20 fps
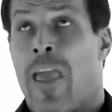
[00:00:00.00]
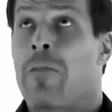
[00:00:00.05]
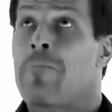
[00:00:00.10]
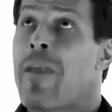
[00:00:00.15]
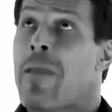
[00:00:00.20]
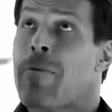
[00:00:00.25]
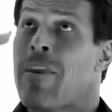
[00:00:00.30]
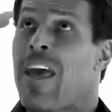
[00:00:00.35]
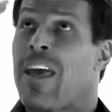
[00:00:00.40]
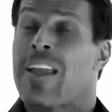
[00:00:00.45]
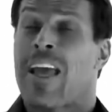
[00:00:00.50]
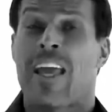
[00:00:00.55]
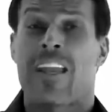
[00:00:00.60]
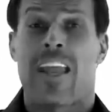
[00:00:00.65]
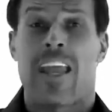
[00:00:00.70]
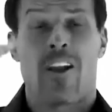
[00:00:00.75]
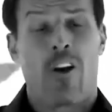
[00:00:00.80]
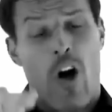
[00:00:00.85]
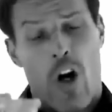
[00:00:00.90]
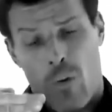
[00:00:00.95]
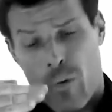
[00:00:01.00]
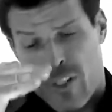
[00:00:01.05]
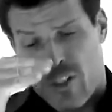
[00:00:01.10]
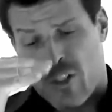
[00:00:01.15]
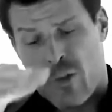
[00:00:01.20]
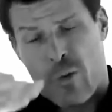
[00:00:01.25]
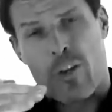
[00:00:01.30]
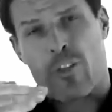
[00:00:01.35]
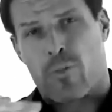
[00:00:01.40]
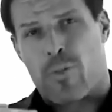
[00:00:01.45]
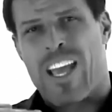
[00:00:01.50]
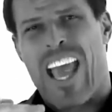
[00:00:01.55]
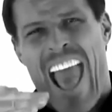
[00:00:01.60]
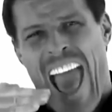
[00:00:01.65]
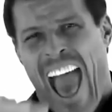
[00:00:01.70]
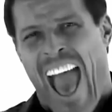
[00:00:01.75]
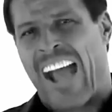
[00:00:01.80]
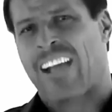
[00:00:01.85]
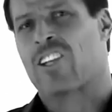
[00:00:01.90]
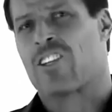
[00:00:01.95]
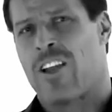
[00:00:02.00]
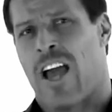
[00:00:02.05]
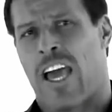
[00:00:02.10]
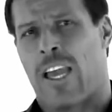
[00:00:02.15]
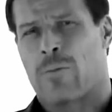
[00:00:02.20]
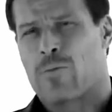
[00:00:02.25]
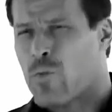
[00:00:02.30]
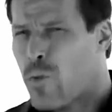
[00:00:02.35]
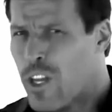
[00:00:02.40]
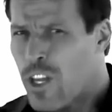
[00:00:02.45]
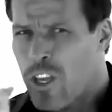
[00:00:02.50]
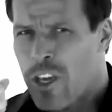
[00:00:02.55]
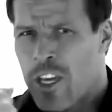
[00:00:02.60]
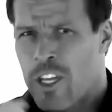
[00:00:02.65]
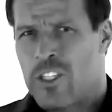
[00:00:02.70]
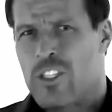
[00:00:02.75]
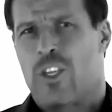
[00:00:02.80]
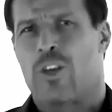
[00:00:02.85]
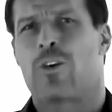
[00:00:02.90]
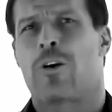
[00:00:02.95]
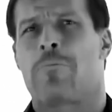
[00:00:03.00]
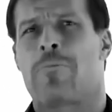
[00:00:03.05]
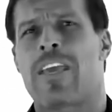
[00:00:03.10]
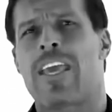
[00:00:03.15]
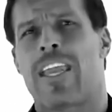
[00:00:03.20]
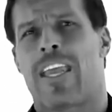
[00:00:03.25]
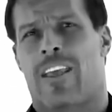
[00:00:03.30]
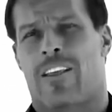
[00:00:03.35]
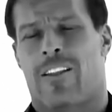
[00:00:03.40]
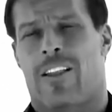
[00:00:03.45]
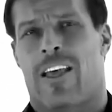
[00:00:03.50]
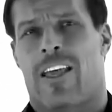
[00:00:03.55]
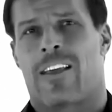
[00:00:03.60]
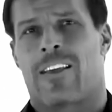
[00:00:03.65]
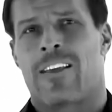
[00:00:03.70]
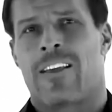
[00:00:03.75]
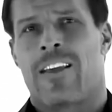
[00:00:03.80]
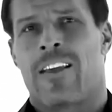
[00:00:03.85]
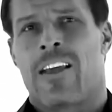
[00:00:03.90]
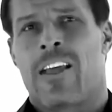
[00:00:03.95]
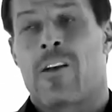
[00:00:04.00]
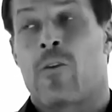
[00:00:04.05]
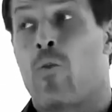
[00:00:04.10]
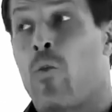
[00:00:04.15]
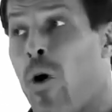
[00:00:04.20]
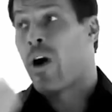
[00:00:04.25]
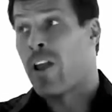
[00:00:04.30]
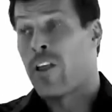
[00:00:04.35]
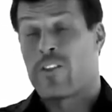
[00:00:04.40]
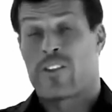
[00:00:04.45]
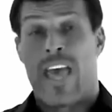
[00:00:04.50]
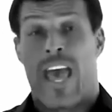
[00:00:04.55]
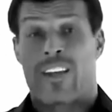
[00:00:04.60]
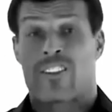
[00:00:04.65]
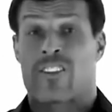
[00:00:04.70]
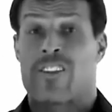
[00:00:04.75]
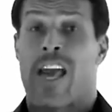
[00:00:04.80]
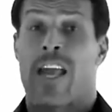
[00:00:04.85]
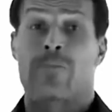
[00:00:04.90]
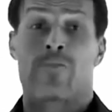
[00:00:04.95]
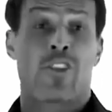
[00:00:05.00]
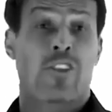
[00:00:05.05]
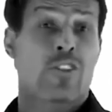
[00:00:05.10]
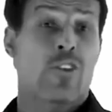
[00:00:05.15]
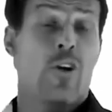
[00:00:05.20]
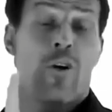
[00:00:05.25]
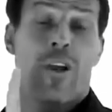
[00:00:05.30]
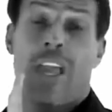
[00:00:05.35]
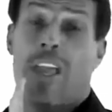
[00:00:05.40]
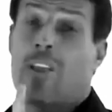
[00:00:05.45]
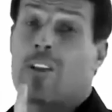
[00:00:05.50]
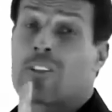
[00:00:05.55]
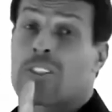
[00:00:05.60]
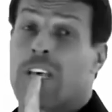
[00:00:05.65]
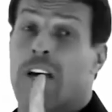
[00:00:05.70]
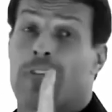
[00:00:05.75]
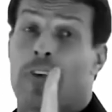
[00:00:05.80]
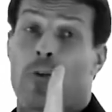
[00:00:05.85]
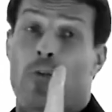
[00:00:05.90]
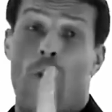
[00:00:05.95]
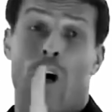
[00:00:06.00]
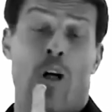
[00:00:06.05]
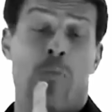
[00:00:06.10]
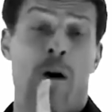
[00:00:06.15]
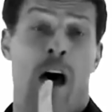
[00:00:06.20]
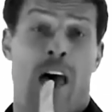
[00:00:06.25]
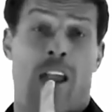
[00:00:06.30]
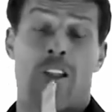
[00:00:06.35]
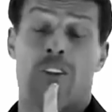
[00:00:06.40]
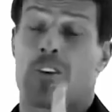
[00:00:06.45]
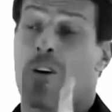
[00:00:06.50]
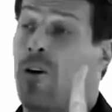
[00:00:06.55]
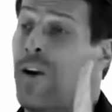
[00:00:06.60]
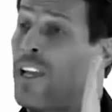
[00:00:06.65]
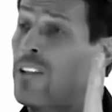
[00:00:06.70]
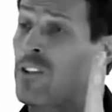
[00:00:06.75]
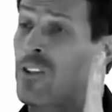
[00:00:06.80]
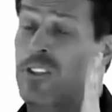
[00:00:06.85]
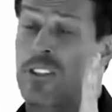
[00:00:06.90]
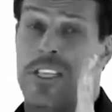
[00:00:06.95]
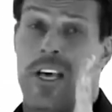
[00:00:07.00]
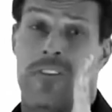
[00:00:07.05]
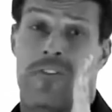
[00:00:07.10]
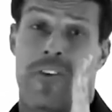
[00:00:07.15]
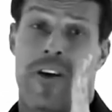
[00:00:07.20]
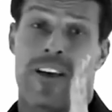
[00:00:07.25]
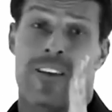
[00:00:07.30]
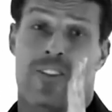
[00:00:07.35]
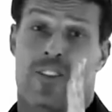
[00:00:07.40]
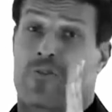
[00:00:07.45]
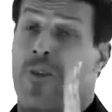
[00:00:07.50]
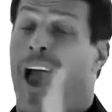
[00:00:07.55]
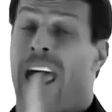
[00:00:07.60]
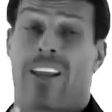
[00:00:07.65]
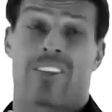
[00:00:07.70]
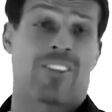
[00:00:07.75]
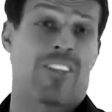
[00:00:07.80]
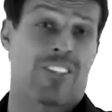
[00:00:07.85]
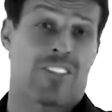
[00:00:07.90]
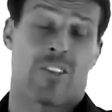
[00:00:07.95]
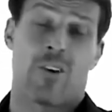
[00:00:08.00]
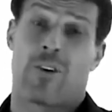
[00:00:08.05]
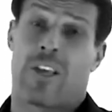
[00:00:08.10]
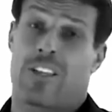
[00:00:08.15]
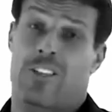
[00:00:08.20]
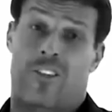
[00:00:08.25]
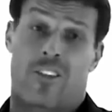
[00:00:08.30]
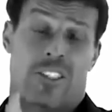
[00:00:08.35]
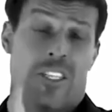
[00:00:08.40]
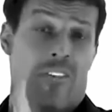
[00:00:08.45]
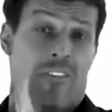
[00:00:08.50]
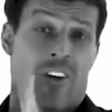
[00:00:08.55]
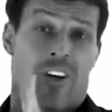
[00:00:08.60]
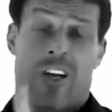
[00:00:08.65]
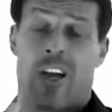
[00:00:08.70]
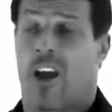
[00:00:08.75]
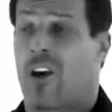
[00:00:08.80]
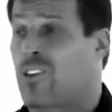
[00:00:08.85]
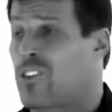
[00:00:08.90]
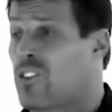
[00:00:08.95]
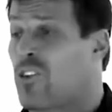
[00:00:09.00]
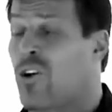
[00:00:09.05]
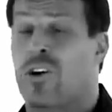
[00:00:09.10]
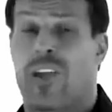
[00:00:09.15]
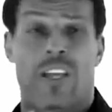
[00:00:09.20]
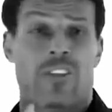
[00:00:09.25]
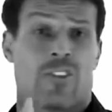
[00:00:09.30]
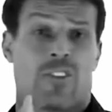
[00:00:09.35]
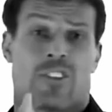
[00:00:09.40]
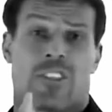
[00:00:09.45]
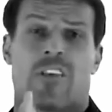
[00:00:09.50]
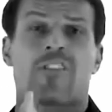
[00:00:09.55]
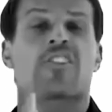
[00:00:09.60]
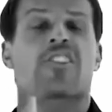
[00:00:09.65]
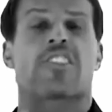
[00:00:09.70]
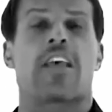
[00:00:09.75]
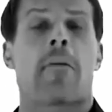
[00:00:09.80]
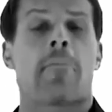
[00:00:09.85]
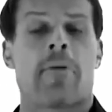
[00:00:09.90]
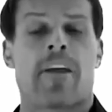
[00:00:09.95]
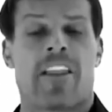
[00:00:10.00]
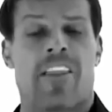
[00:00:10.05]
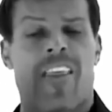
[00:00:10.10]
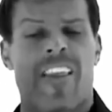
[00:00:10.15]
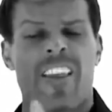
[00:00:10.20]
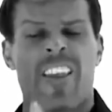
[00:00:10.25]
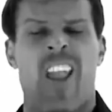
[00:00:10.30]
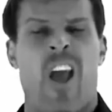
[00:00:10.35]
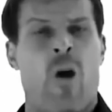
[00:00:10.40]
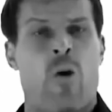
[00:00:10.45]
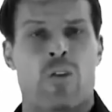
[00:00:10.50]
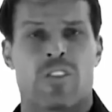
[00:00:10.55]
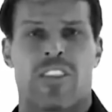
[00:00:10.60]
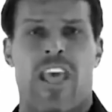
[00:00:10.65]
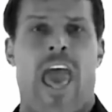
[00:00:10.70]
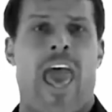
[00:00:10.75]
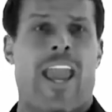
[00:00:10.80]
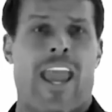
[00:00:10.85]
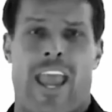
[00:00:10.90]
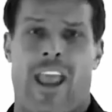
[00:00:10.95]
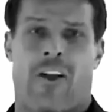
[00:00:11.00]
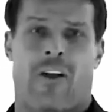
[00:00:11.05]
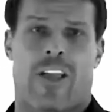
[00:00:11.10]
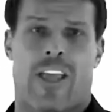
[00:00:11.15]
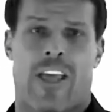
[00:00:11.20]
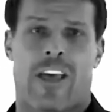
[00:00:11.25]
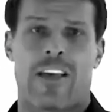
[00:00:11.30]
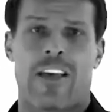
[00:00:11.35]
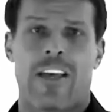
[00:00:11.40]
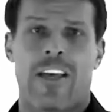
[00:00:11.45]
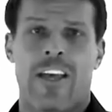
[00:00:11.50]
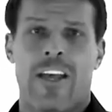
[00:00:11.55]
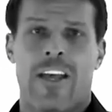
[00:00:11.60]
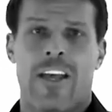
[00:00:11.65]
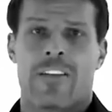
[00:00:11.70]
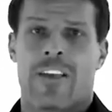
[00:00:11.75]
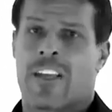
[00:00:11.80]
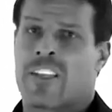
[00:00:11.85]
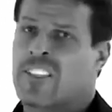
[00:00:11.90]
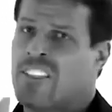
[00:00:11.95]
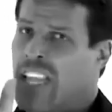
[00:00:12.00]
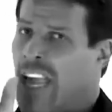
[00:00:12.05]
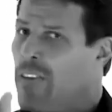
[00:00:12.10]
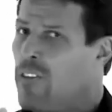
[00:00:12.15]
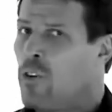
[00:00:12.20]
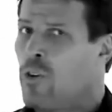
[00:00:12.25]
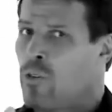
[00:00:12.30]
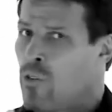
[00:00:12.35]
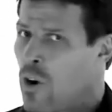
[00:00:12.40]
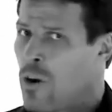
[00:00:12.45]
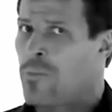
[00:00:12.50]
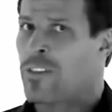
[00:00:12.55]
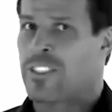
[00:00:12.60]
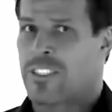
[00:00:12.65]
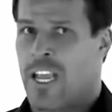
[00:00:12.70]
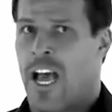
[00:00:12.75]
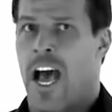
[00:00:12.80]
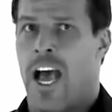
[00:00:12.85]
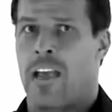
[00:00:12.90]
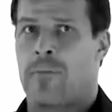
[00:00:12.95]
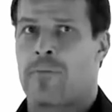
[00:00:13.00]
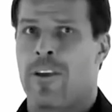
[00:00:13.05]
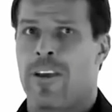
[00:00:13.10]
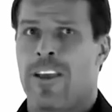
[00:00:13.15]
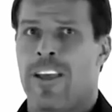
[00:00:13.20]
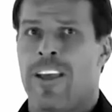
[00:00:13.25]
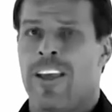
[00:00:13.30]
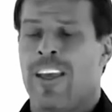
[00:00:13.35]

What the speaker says: And maybe that 90-day goal with 2 or 3 action items. What are you going to do immediately? One of those action items is go get yourself a role model, go get yourself a strategist, go get yourself a coach, go get yourself somebody that knows that area that can save you enormous time.